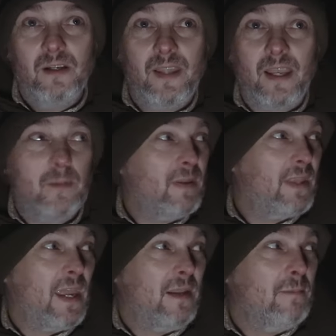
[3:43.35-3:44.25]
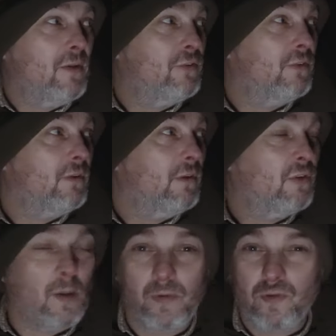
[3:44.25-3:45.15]
they can be the hit and miss
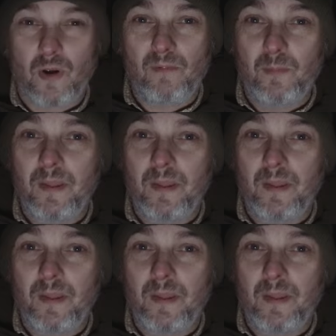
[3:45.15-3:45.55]
type of trips,